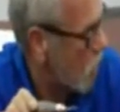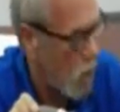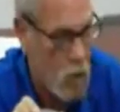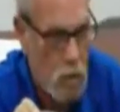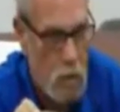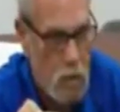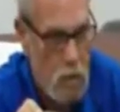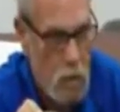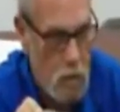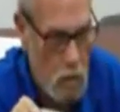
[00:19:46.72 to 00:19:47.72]
process,
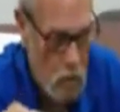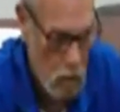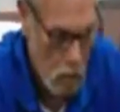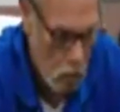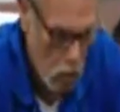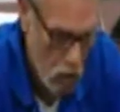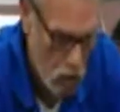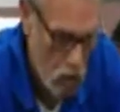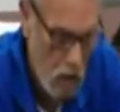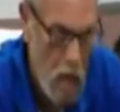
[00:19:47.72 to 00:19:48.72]

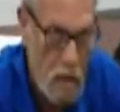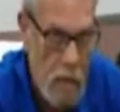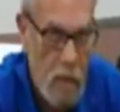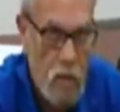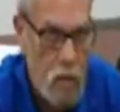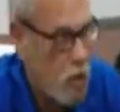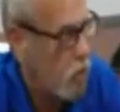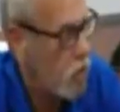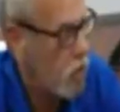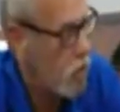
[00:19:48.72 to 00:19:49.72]
because the concave
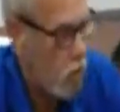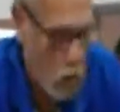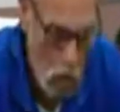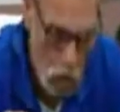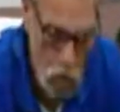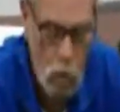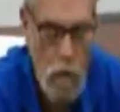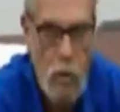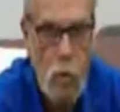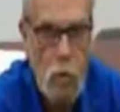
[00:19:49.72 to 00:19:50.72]
surface goes
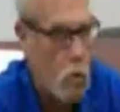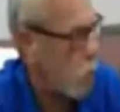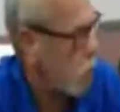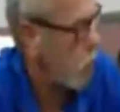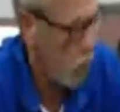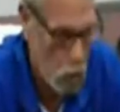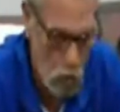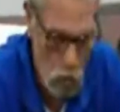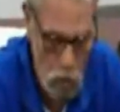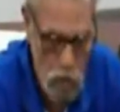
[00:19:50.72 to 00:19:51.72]
around the root. You
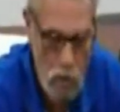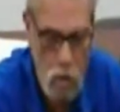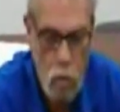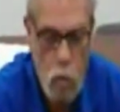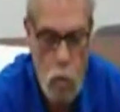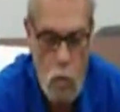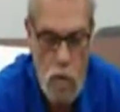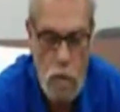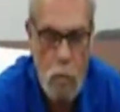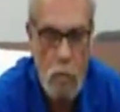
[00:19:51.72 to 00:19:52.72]
can use it as a root
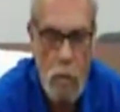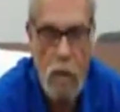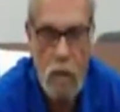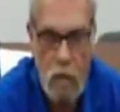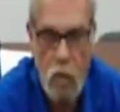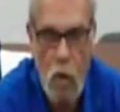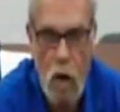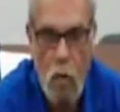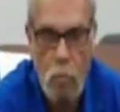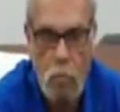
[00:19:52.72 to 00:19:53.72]
tip pick as
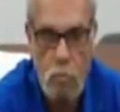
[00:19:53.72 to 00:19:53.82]
well.